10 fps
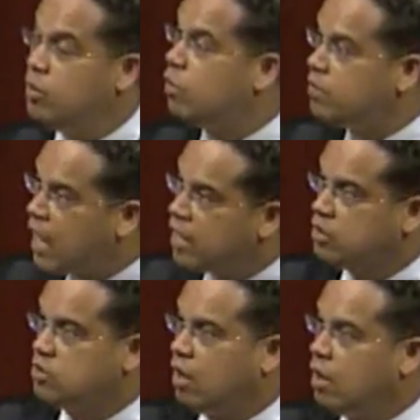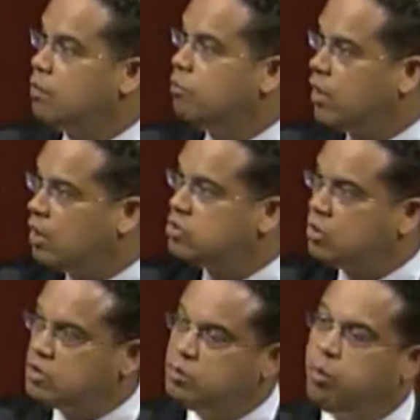We know doctors are. But
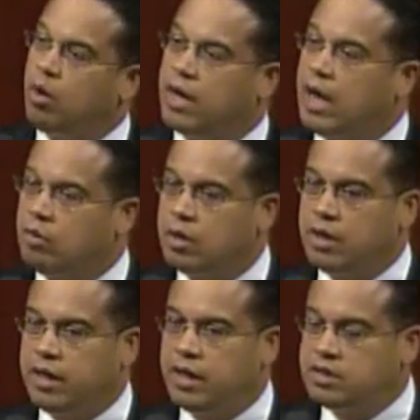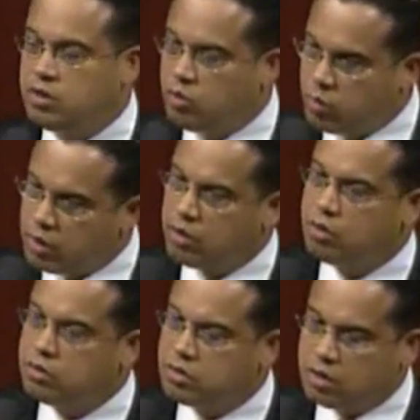also, as you pointed out, it's
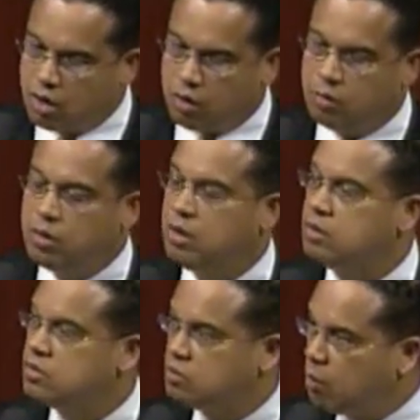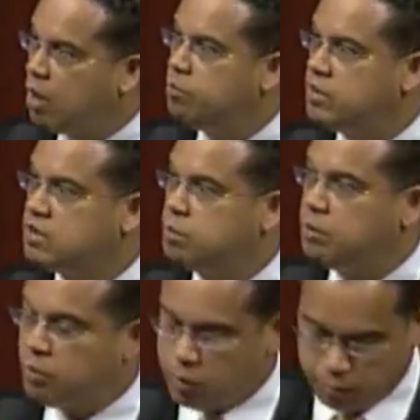critical to know small business
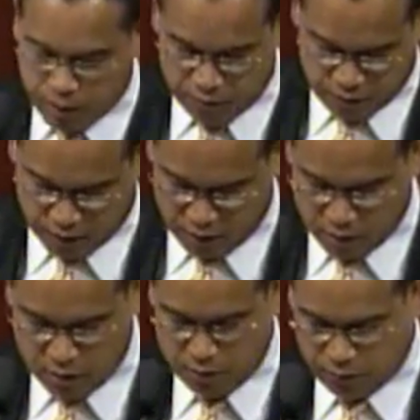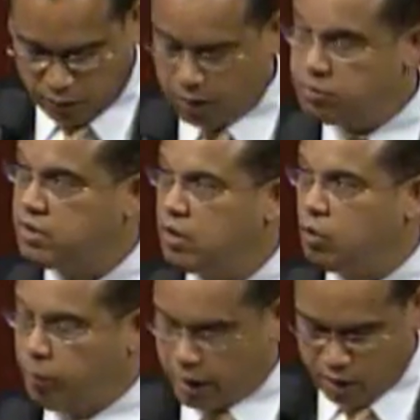people would benefit from
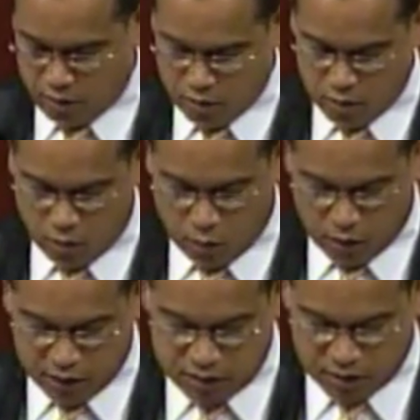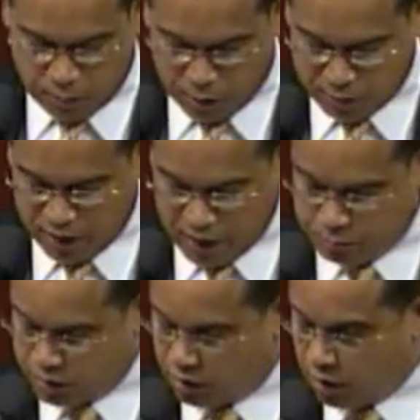single payer or at least a public
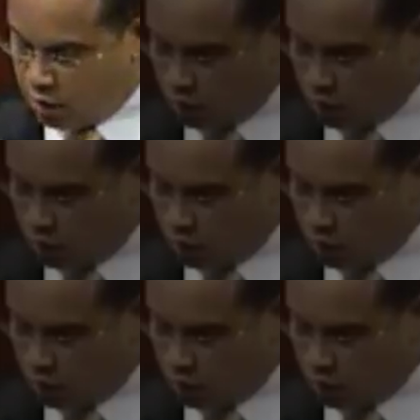option.